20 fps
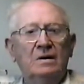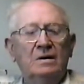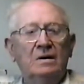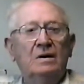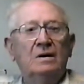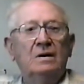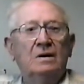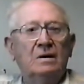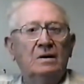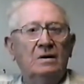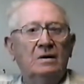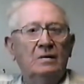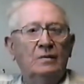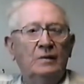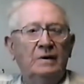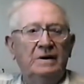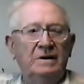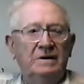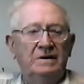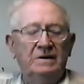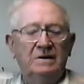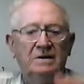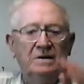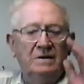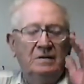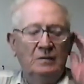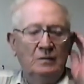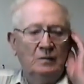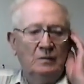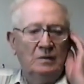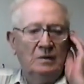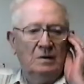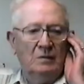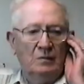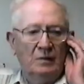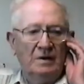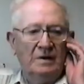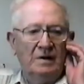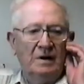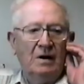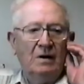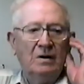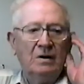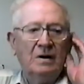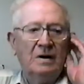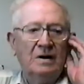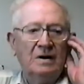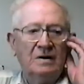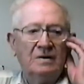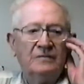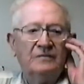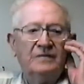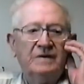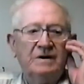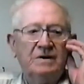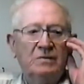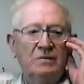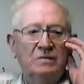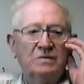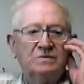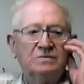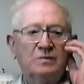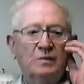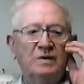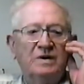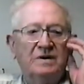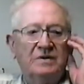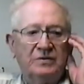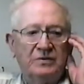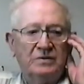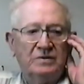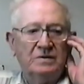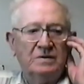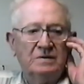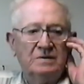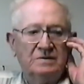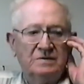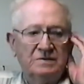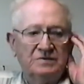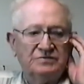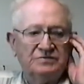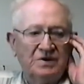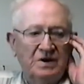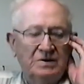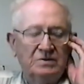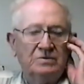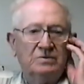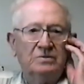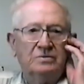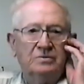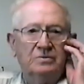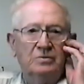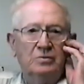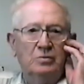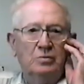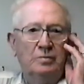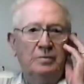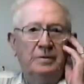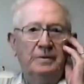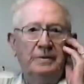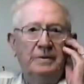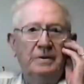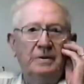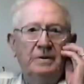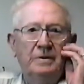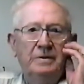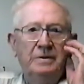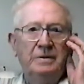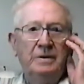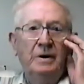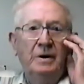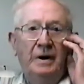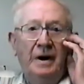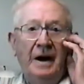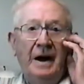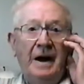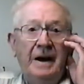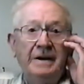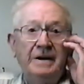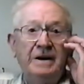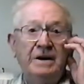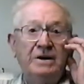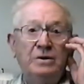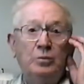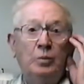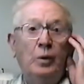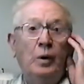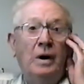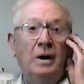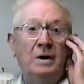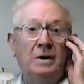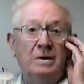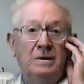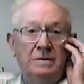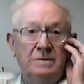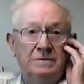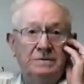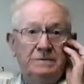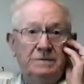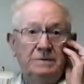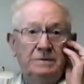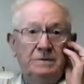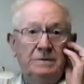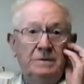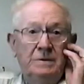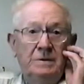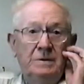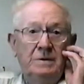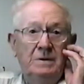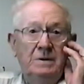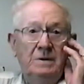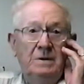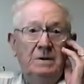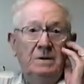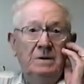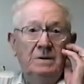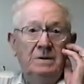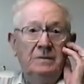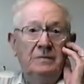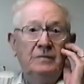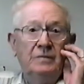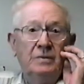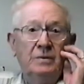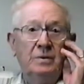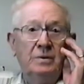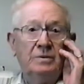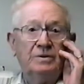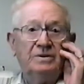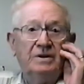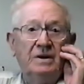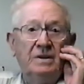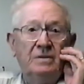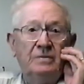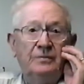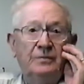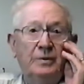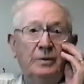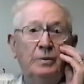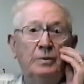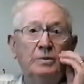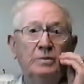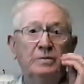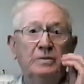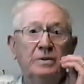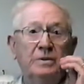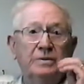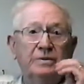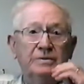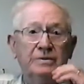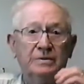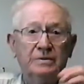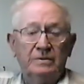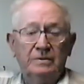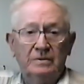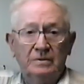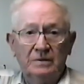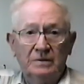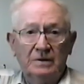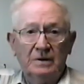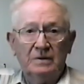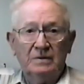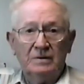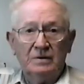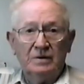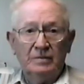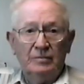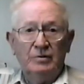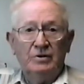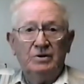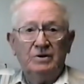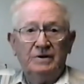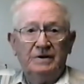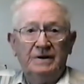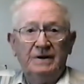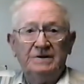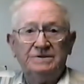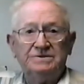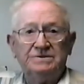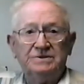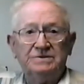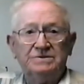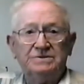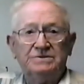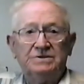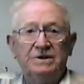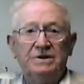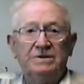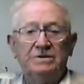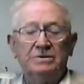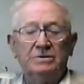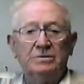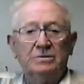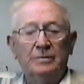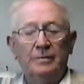We did. With our outfit was with a signal group, hanging wires for telephone and communications deal.